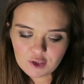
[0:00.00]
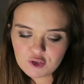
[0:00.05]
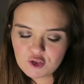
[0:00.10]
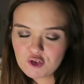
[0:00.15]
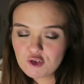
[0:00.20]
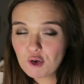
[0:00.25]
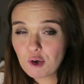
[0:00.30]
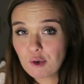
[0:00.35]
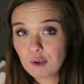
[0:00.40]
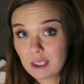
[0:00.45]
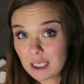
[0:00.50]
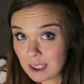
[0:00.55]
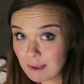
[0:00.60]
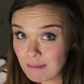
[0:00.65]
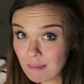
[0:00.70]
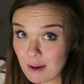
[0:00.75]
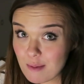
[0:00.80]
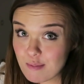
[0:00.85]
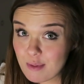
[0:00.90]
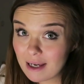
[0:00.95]

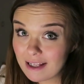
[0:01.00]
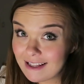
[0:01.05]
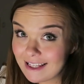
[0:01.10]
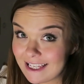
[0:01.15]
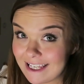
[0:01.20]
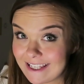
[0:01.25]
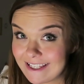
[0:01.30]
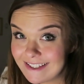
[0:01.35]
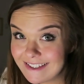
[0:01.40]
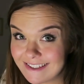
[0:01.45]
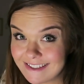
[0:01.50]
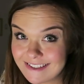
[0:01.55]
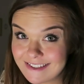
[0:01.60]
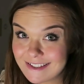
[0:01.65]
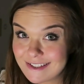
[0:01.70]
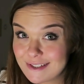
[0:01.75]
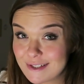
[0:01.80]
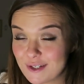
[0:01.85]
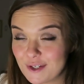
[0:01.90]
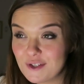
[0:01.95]
stroking my belly
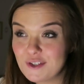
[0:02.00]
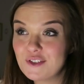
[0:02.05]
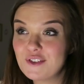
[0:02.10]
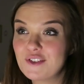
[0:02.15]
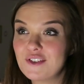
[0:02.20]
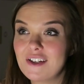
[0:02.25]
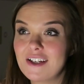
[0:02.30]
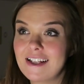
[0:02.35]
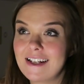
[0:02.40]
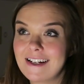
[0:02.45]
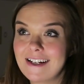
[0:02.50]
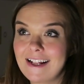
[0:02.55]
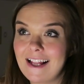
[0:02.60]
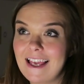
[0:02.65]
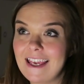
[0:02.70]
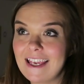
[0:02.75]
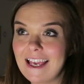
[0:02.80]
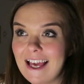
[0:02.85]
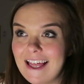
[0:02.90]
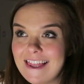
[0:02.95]
and stuff, and
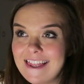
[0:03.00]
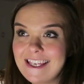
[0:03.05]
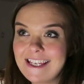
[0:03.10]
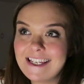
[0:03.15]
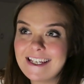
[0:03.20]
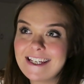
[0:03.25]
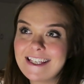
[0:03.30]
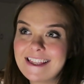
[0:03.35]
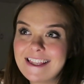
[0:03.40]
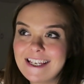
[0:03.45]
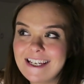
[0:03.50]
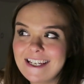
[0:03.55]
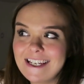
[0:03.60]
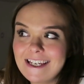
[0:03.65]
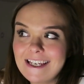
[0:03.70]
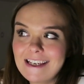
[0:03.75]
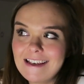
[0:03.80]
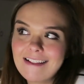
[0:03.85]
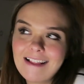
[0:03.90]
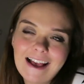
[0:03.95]
like I think
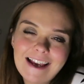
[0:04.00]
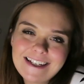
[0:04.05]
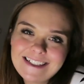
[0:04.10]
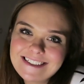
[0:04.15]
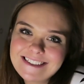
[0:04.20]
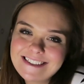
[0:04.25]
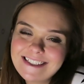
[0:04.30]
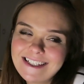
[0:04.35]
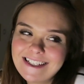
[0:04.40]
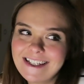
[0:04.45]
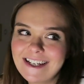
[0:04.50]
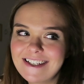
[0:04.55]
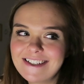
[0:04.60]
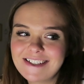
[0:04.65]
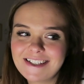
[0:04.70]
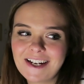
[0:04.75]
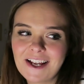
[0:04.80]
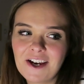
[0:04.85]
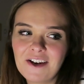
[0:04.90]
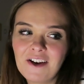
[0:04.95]
that he likes it. I
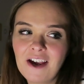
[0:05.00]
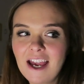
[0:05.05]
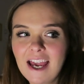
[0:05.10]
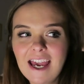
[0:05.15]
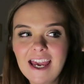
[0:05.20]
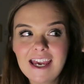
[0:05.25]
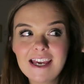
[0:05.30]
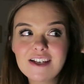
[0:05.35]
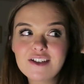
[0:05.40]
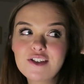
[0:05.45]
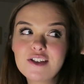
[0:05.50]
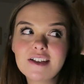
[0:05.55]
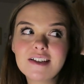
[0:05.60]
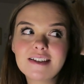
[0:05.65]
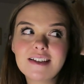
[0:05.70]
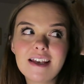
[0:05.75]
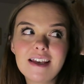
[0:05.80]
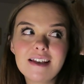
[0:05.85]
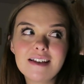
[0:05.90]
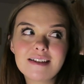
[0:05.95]
don't know, it's
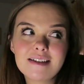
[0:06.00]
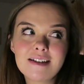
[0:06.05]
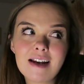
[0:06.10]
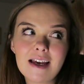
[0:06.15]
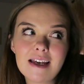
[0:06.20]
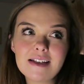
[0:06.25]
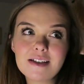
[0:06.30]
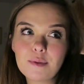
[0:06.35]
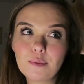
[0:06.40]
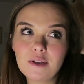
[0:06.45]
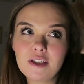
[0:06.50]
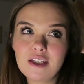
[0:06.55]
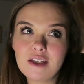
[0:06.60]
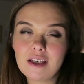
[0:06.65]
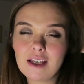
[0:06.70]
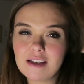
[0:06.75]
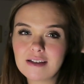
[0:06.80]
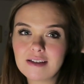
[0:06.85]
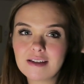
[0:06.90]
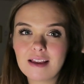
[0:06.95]
just, it's nice when
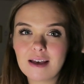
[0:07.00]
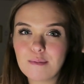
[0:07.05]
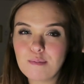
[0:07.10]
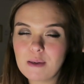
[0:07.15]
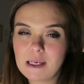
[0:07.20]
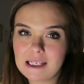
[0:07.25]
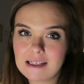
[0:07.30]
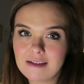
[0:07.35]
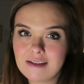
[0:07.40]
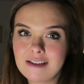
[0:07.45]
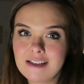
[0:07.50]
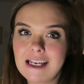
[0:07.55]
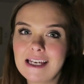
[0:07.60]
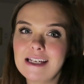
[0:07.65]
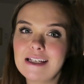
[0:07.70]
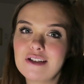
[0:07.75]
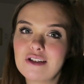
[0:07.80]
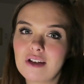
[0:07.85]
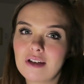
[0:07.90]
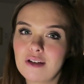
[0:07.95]
you get to that bigger
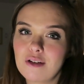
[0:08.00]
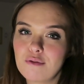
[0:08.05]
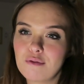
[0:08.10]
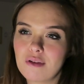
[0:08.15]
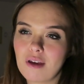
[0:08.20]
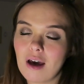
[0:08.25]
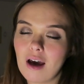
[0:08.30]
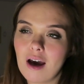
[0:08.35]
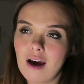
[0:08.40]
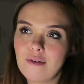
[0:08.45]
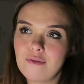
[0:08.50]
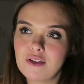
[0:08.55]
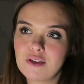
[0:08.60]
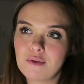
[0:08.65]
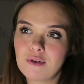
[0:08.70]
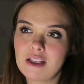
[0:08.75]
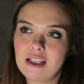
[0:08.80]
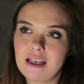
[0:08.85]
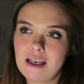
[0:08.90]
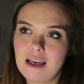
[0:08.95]
stage and your other half
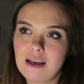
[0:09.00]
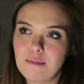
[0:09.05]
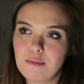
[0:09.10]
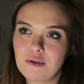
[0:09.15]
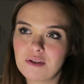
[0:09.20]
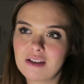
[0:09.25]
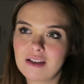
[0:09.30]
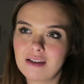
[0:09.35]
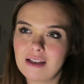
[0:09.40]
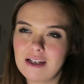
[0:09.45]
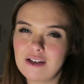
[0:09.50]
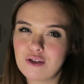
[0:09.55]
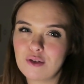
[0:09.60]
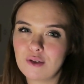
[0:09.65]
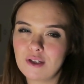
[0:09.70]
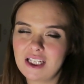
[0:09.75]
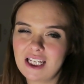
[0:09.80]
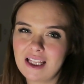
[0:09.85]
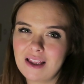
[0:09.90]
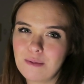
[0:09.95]
is really able to like
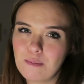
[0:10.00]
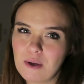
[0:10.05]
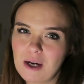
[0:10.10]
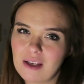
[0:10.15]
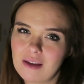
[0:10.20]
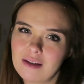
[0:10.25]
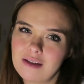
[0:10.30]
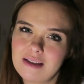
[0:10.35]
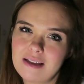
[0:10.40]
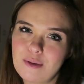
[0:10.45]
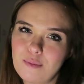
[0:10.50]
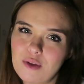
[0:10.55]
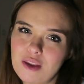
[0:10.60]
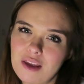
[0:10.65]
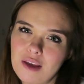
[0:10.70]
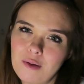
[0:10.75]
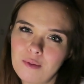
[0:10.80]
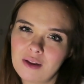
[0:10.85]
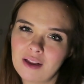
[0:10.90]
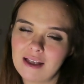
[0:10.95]
join in the pregnancy
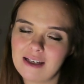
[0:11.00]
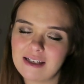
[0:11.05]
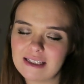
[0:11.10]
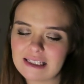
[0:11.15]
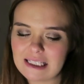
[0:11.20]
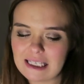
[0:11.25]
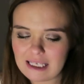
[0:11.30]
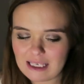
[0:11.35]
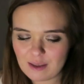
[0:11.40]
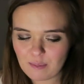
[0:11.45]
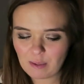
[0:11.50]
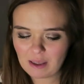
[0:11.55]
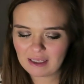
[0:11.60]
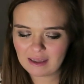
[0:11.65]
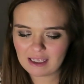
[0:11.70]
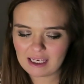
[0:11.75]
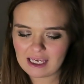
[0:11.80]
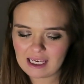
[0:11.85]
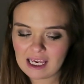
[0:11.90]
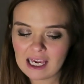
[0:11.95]
with you and like see your
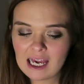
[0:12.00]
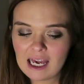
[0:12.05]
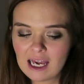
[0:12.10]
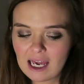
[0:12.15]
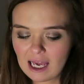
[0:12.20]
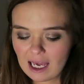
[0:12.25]
belly